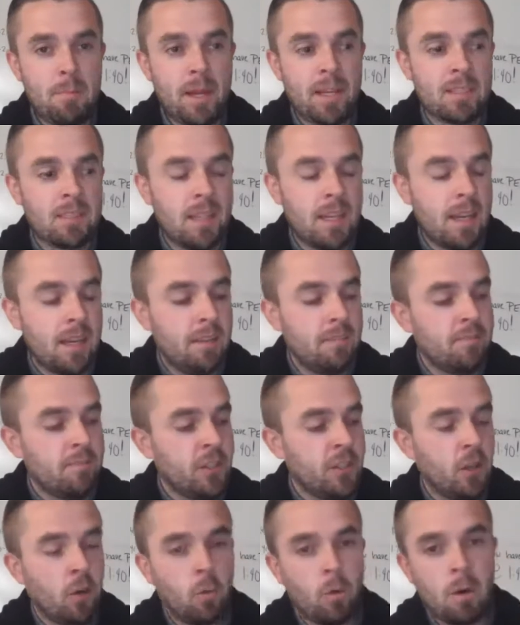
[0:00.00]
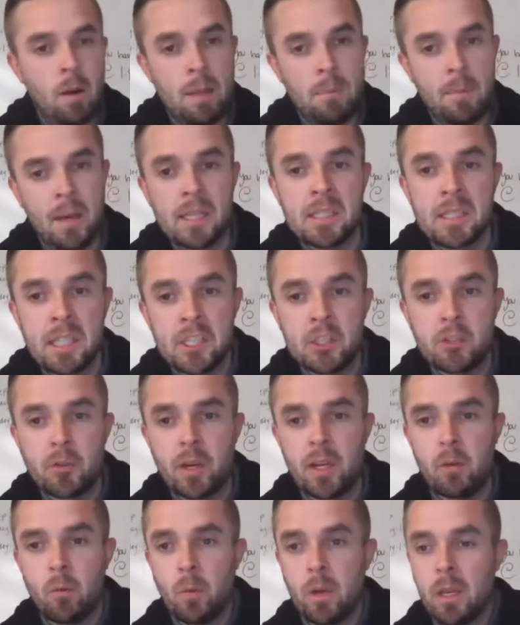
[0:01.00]
in my
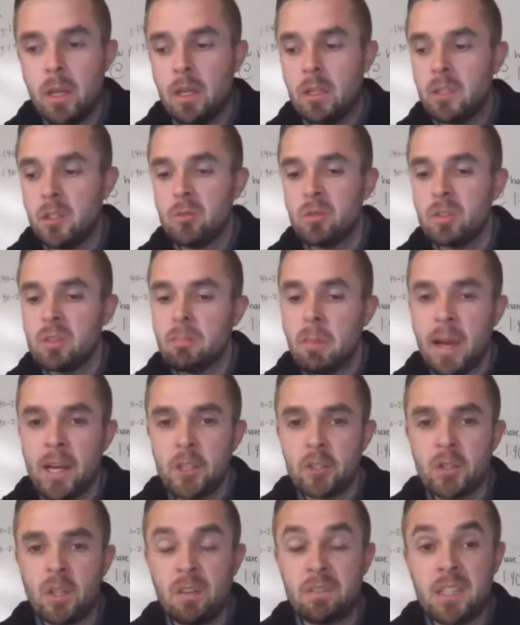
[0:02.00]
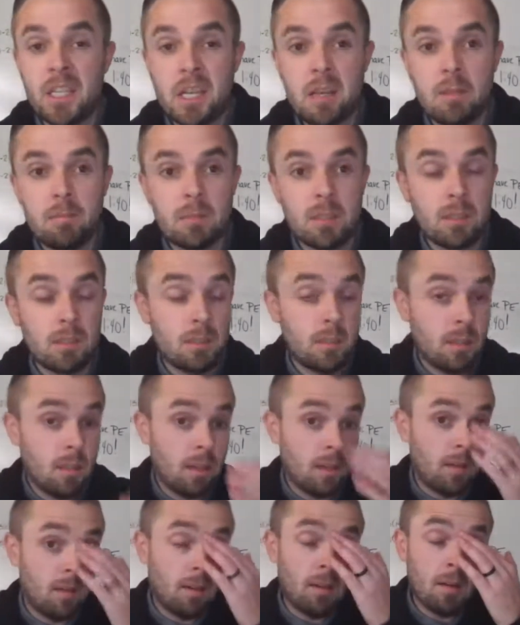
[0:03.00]
district, we use Microsoft Teams,
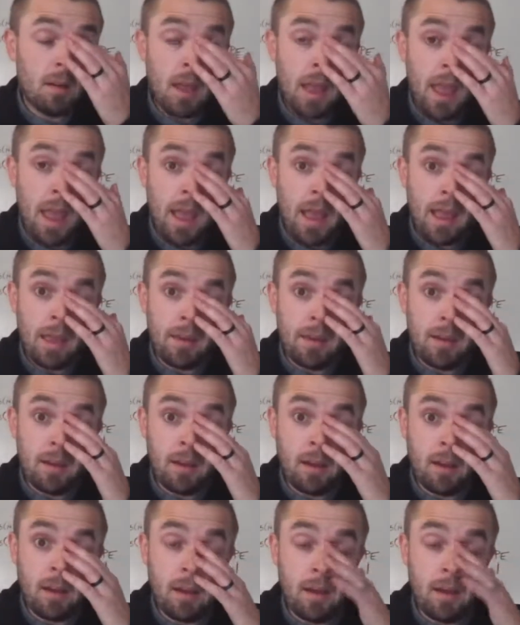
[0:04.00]
and